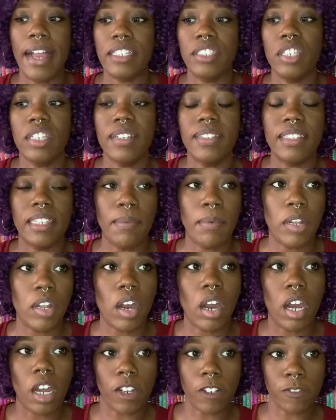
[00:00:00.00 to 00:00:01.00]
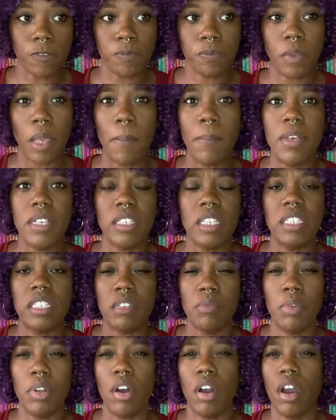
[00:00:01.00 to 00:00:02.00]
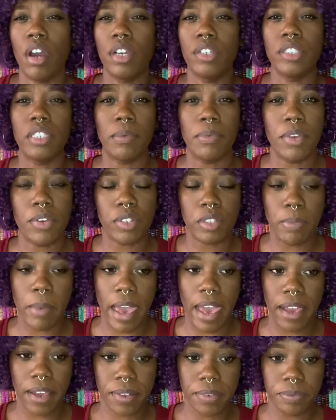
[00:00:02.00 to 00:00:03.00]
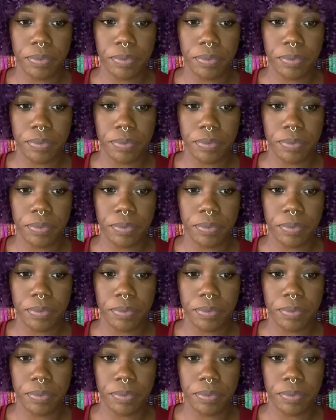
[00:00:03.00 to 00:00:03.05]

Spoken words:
took a business seminar some years back,